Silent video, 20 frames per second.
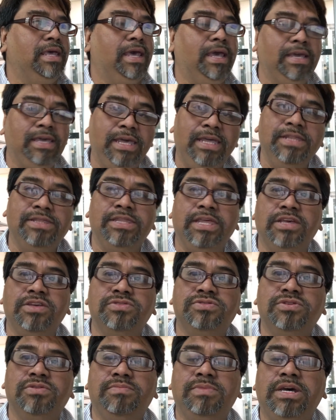Again, thank you
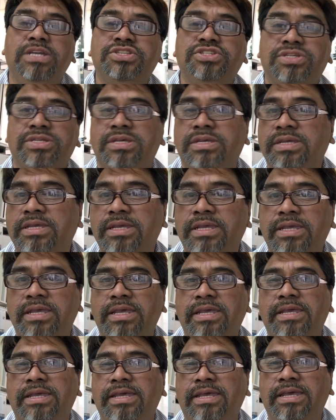so much,
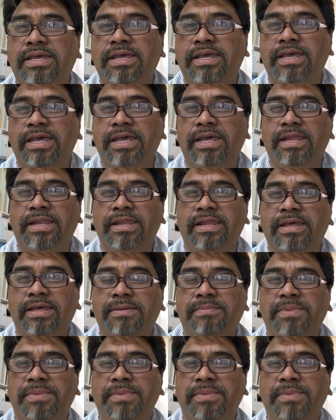and